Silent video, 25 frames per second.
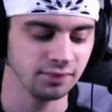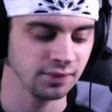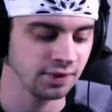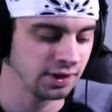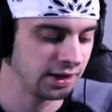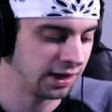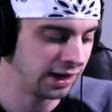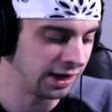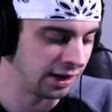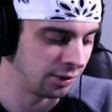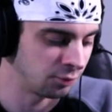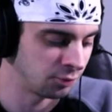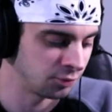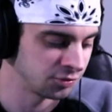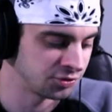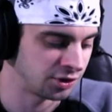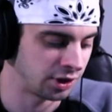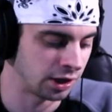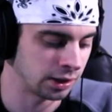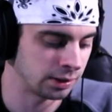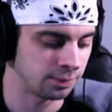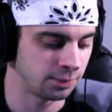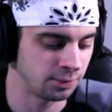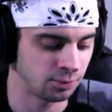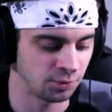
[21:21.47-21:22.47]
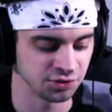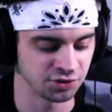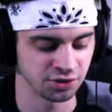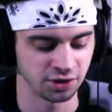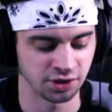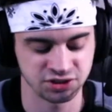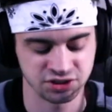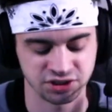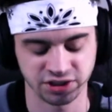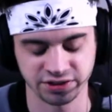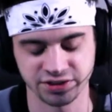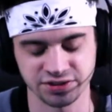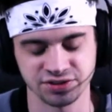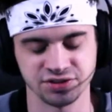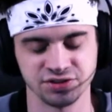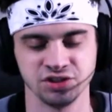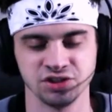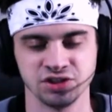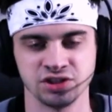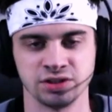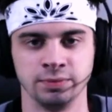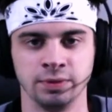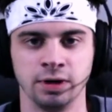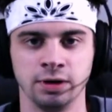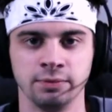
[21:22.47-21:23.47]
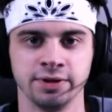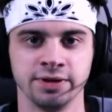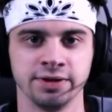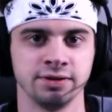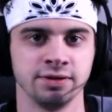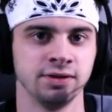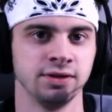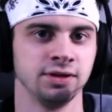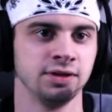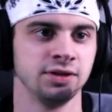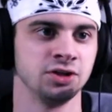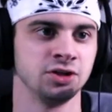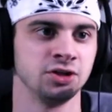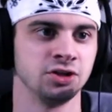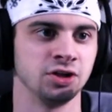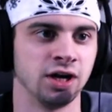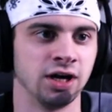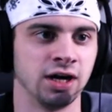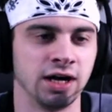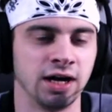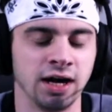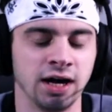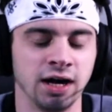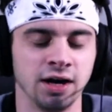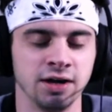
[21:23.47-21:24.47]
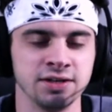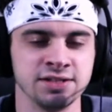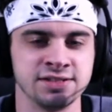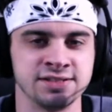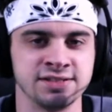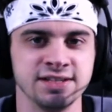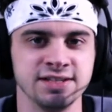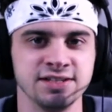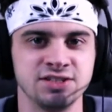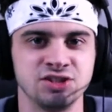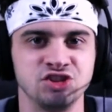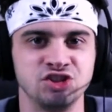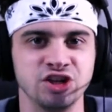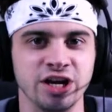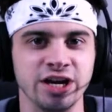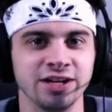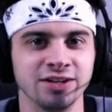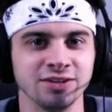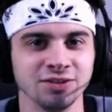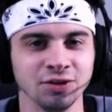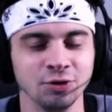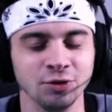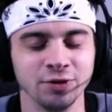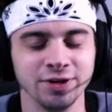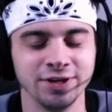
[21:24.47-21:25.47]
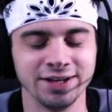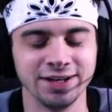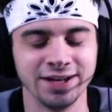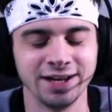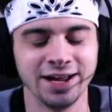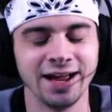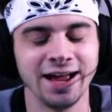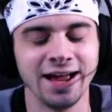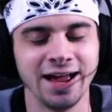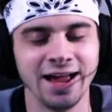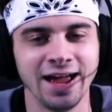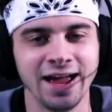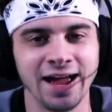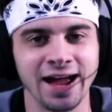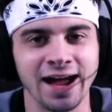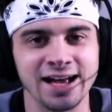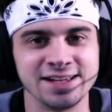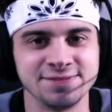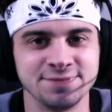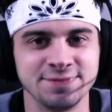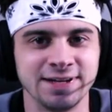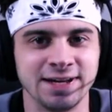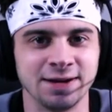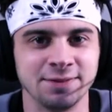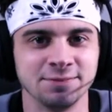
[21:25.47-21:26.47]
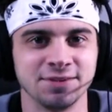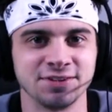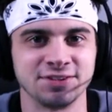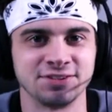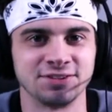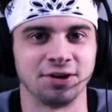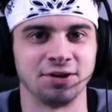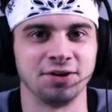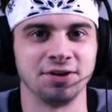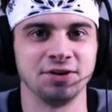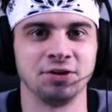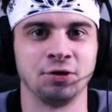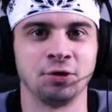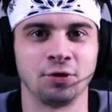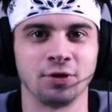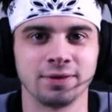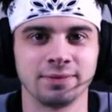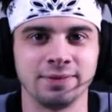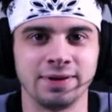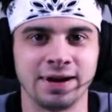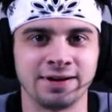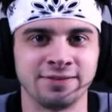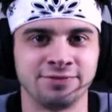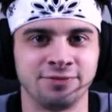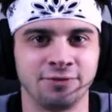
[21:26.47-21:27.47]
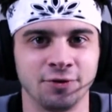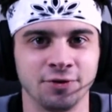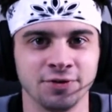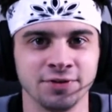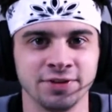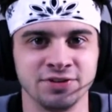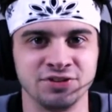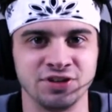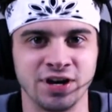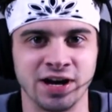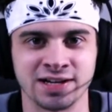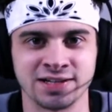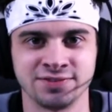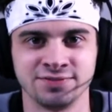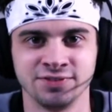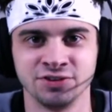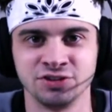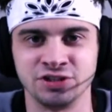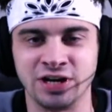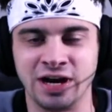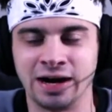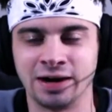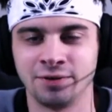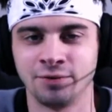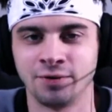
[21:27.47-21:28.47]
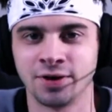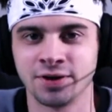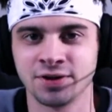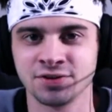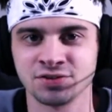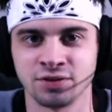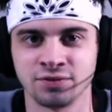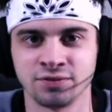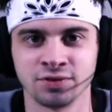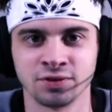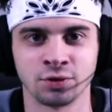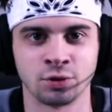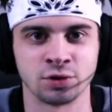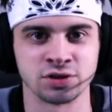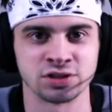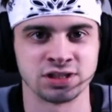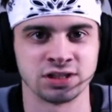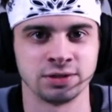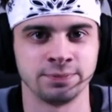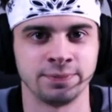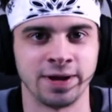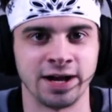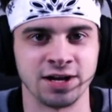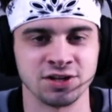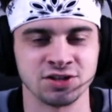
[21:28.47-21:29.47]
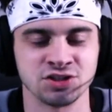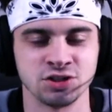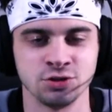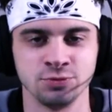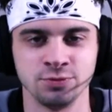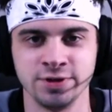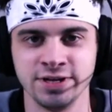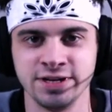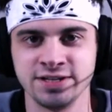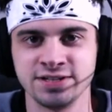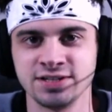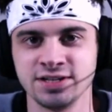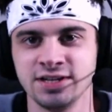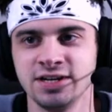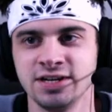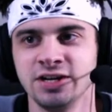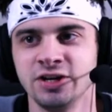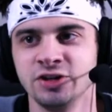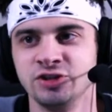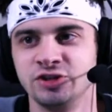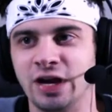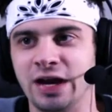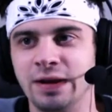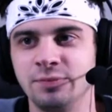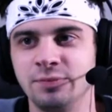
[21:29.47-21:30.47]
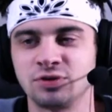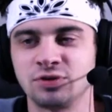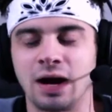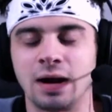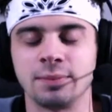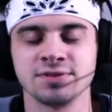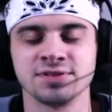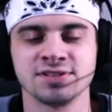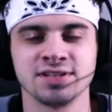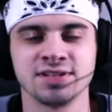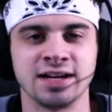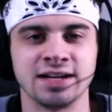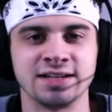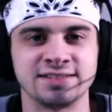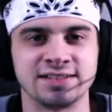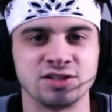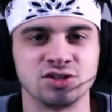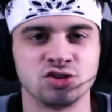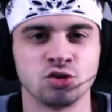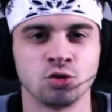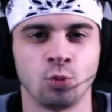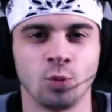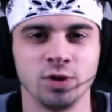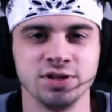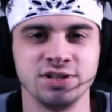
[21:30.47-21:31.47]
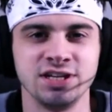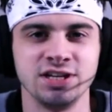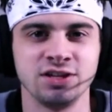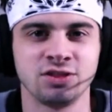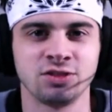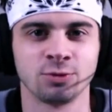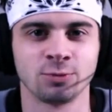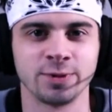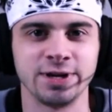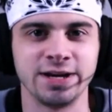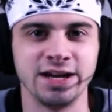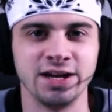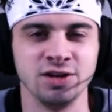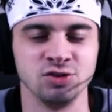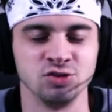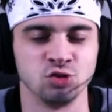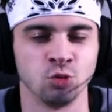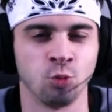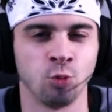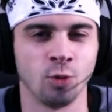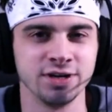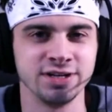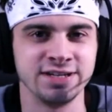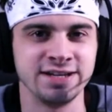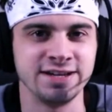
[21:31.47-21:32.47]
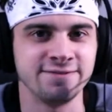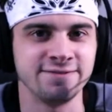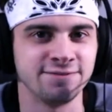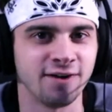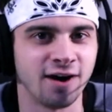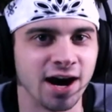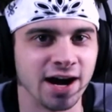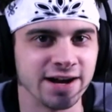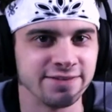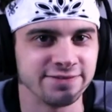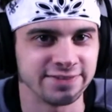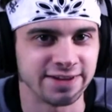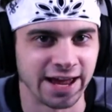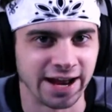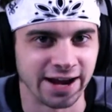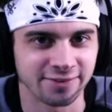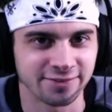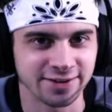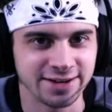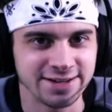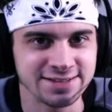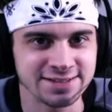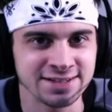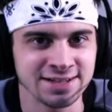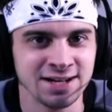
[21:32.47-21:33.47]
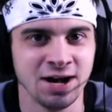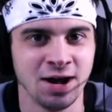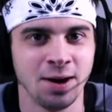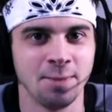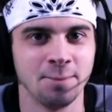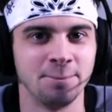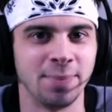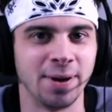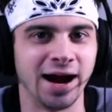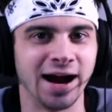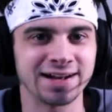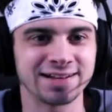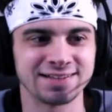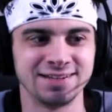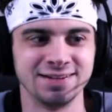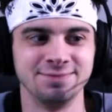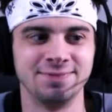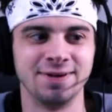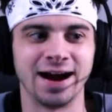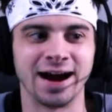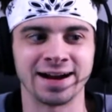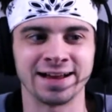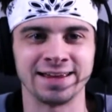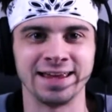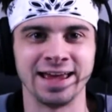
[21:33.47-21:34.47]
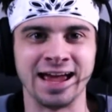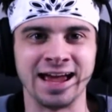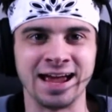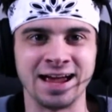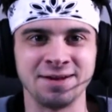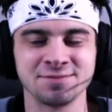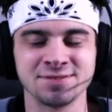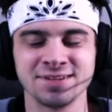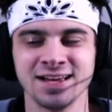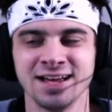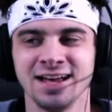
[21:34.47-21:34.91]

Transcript: And we'll touch on this in just a moment. Since Jake Luton has become the starting quarterback for the Jacksonville Jaguars over the course of the past 2 weeks, James Robinson has had 23 and 25 carries back-to-back games.